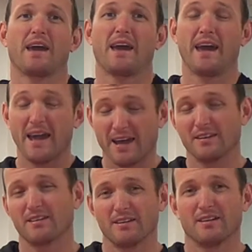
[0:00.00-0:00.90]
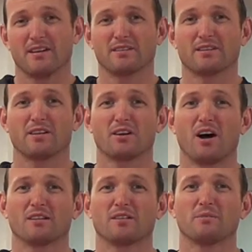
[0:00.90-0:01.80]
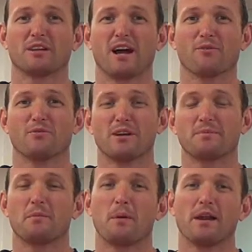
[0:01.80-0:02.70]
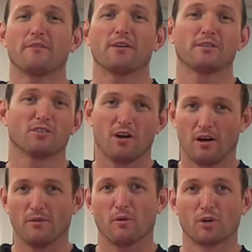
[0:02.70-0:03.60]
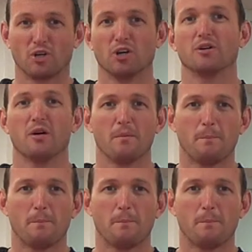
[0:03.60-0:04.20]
and it's going to cause them to not reap the benefits of a good